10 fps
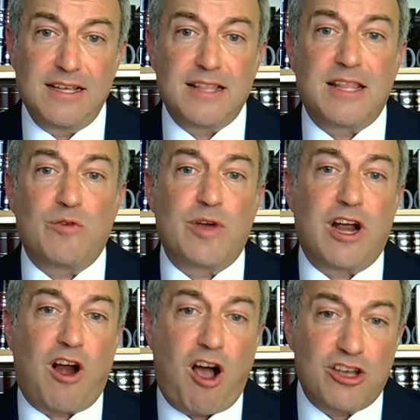that we
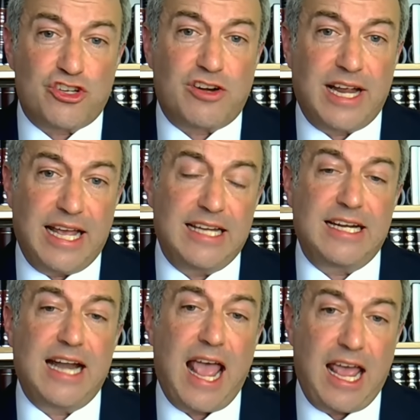are ushering in
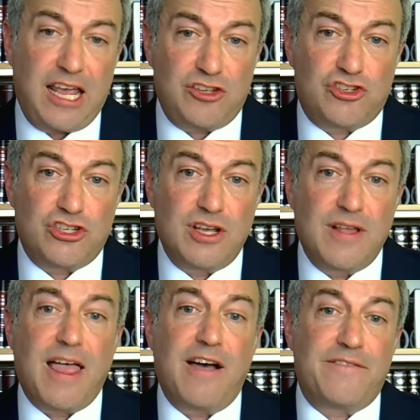an age
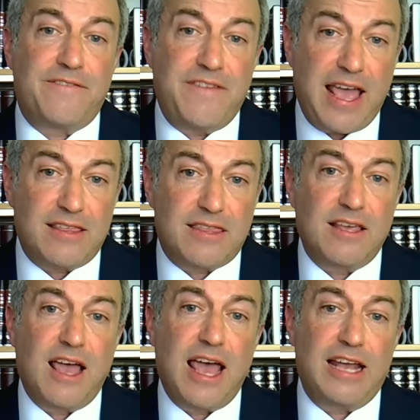of faith
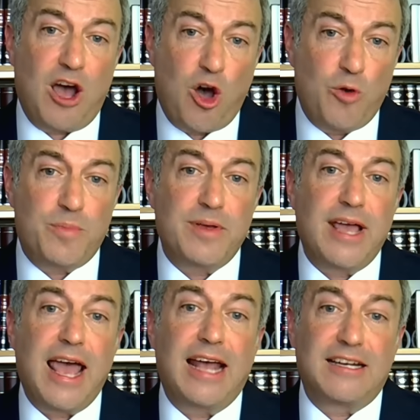and hope
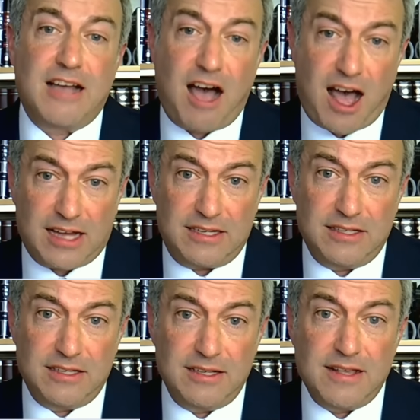and God.
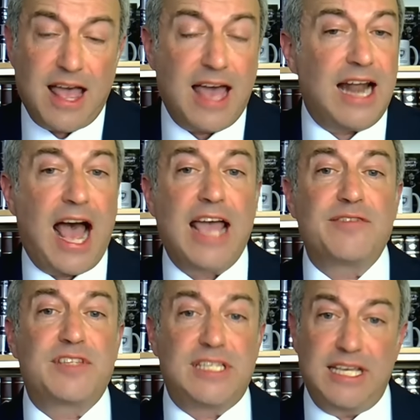And I
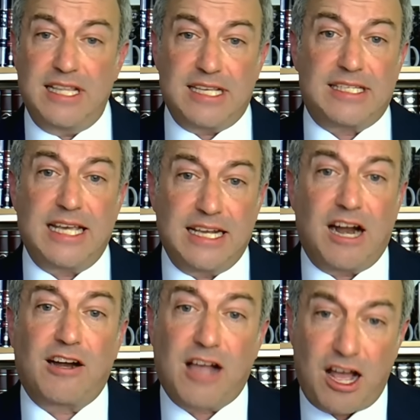have seen this in
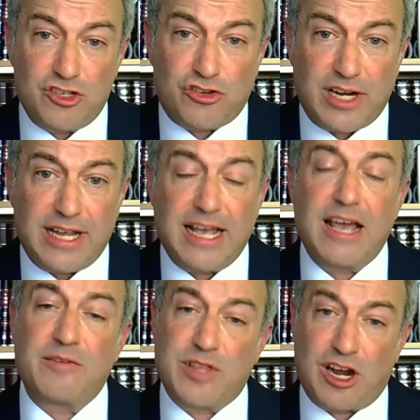our country
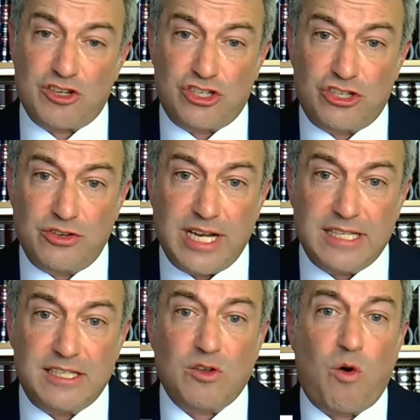and with our
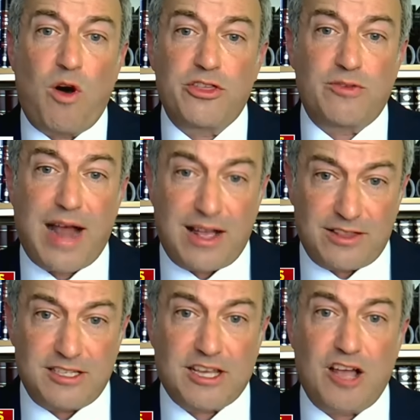students all throughout
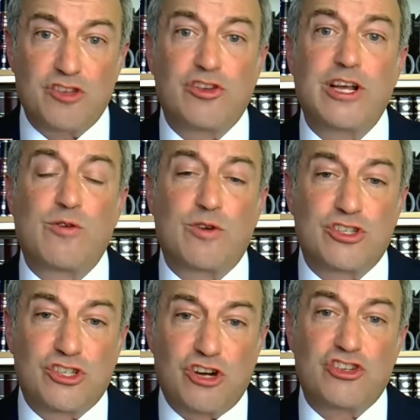this country who are
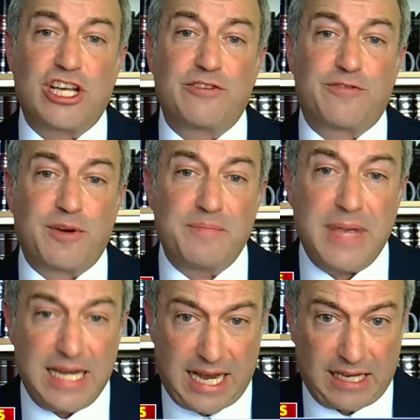searching for
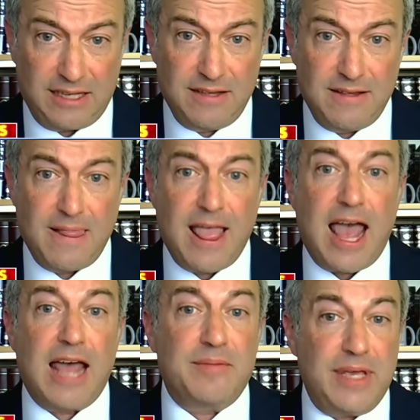meaning.
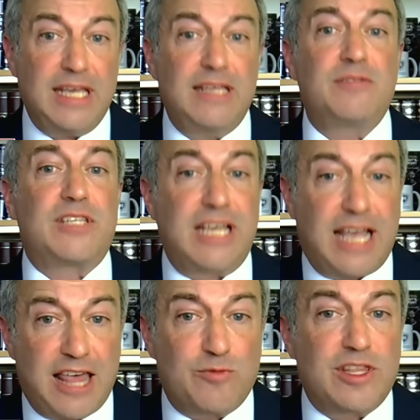And me,
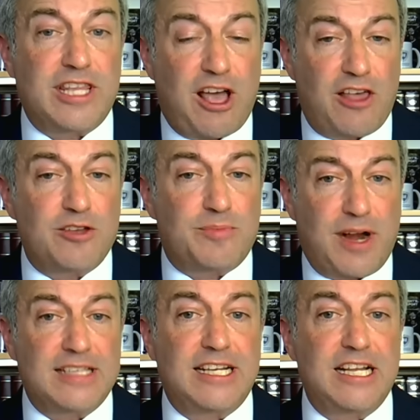together the other
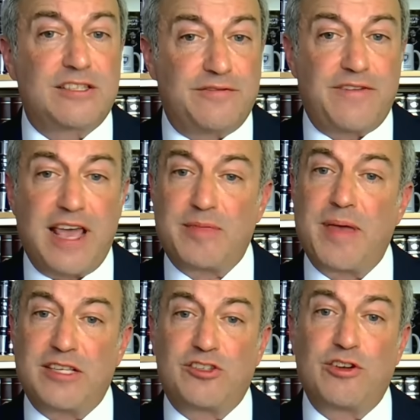presidents of
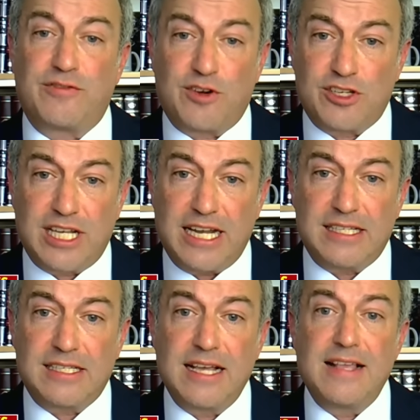faith-based
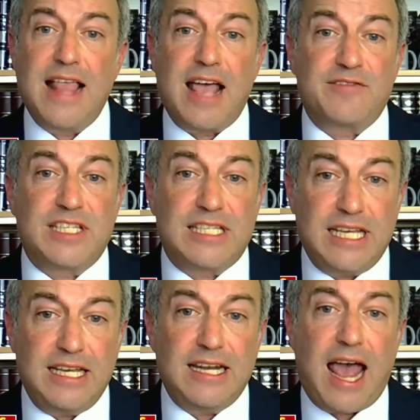universities, have
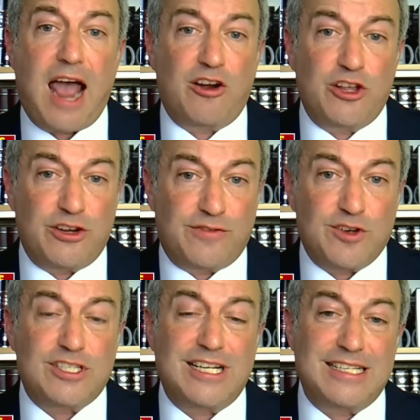seen our
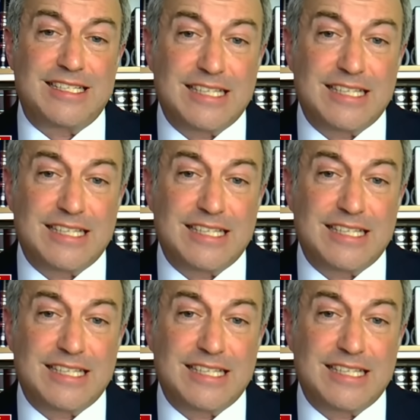universities